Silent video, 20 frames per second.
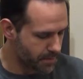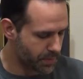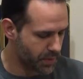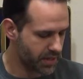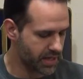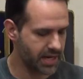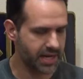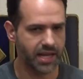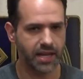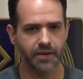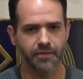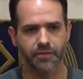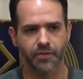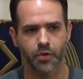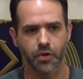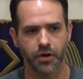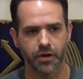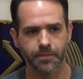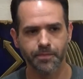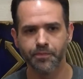But again,
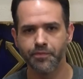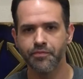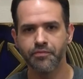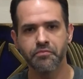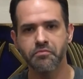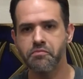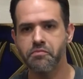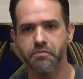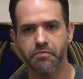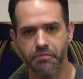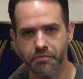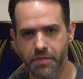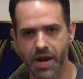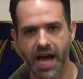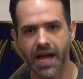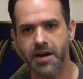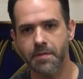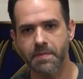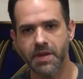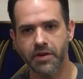for
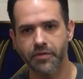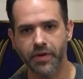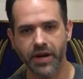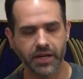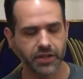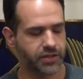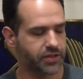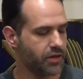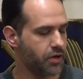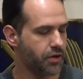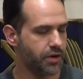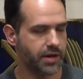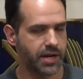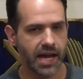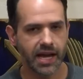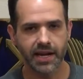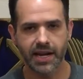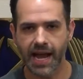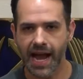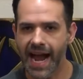not a mid-range or
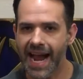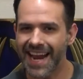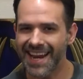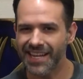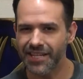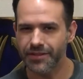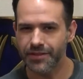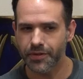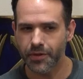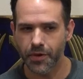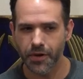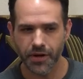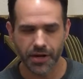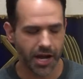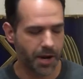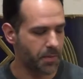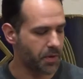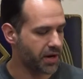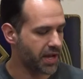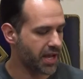not a high-end sword,
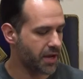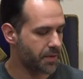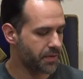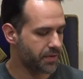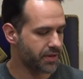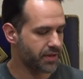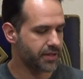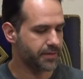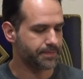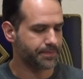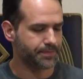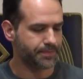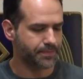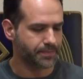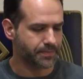I'm okay with it.